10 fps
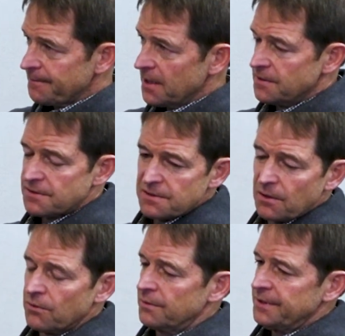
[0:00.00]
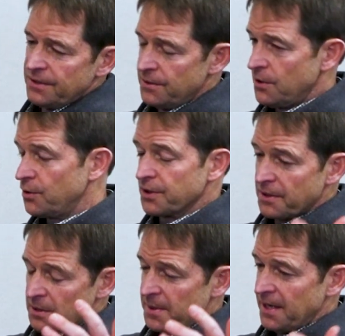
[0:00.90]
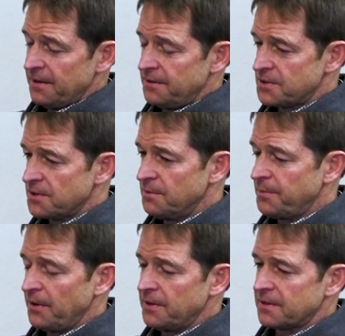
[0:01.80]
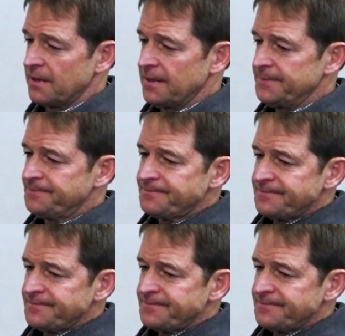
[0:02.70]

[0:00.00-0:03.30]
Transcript: And so, you're going to be out in a certain period of time.